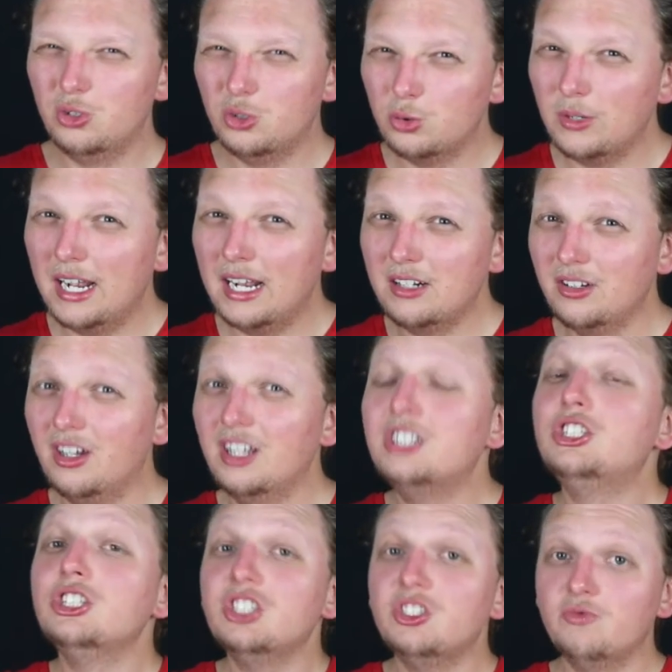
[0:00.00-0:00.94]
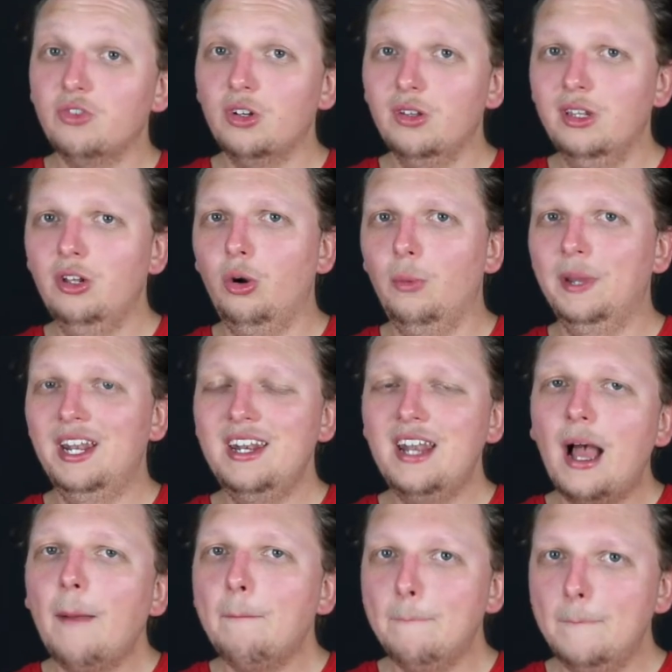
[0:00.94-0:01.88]
dragged on just for a little bit.
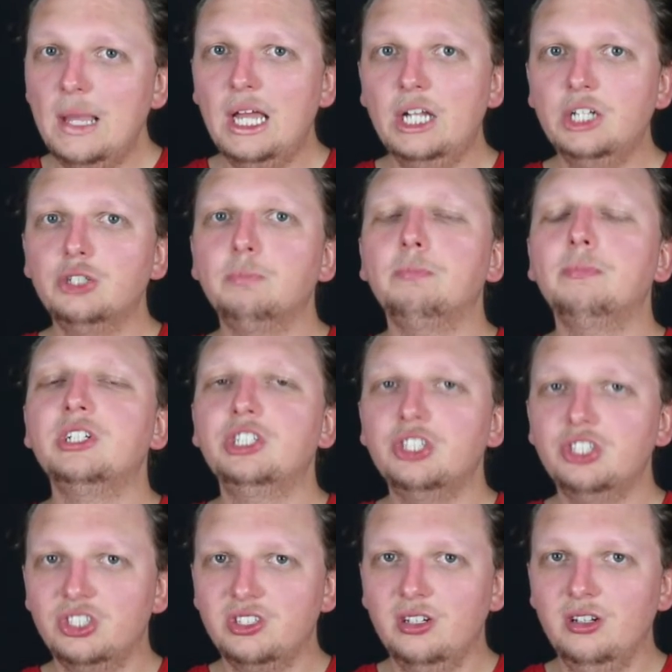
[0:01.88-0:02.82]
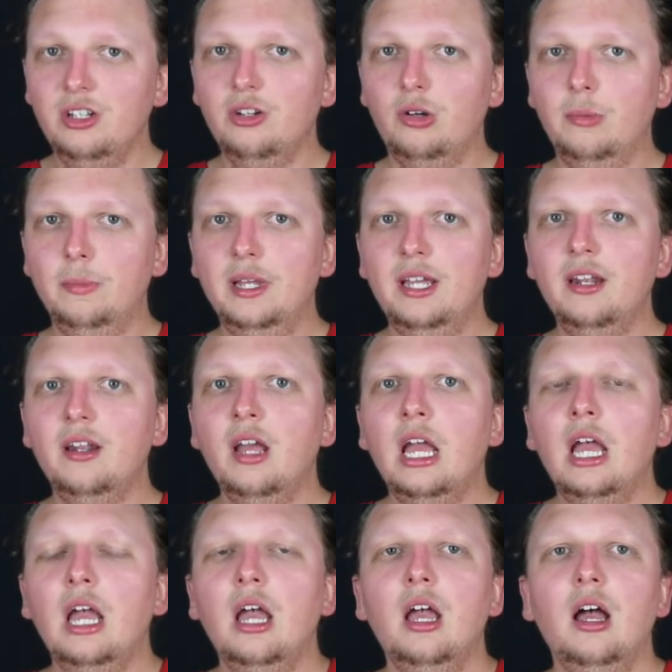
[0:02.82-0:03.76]
Not much, but just a little bit.
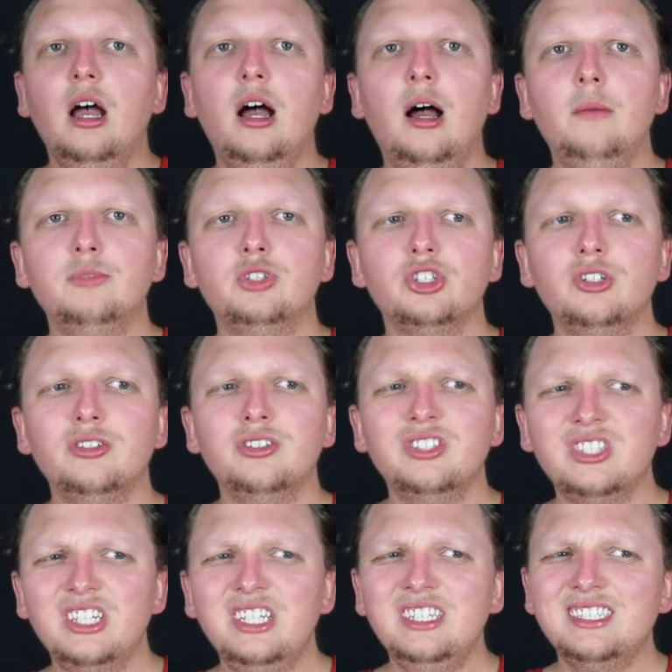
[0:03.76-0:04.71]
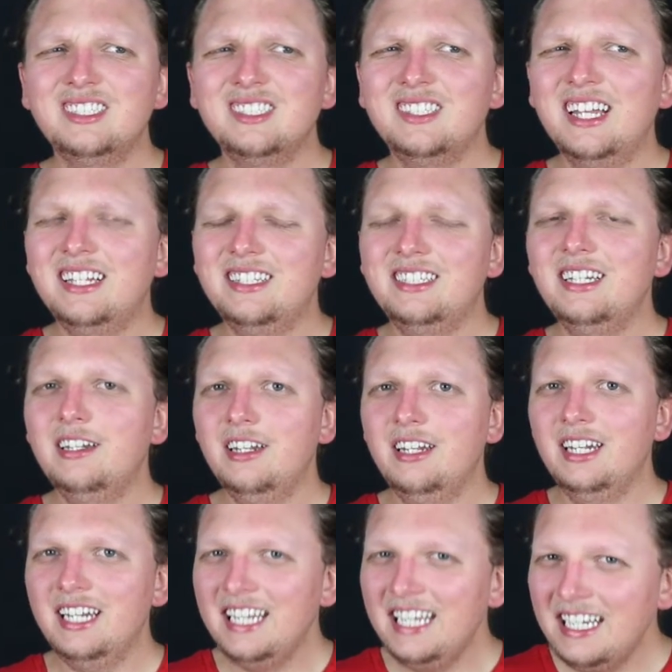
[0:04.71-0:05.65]
Certain scenes that
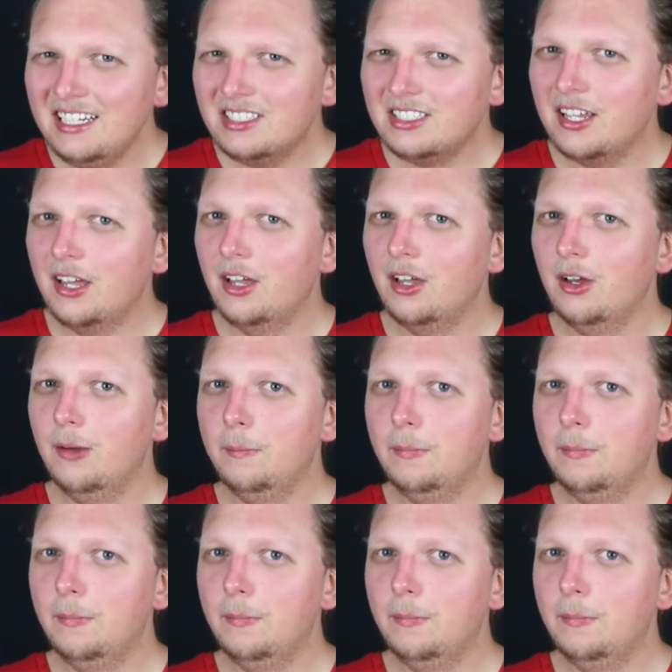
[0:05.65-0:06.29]
didn't need to